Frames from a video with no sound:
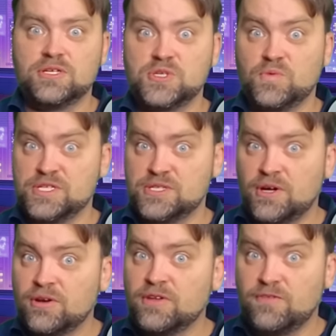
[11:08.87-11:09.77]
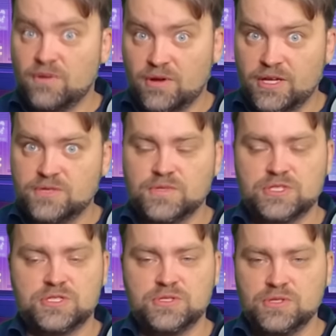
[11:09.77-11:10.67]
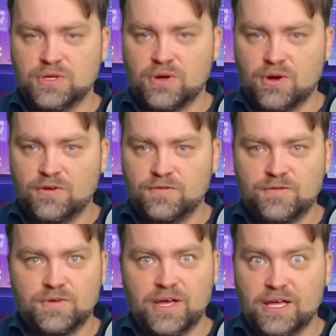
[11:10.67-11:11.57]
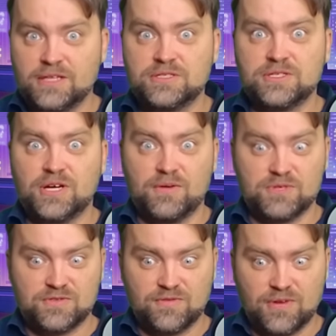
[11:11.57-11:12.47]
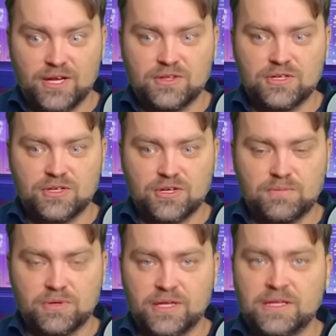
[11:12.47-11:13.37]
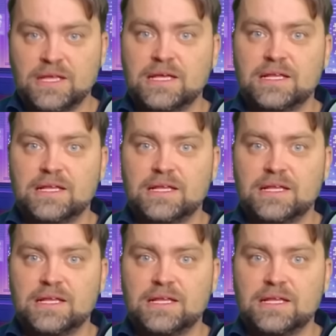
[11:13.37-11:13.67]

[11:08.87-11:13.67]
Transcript: So we started the flight, we took off and I was flying the airplane.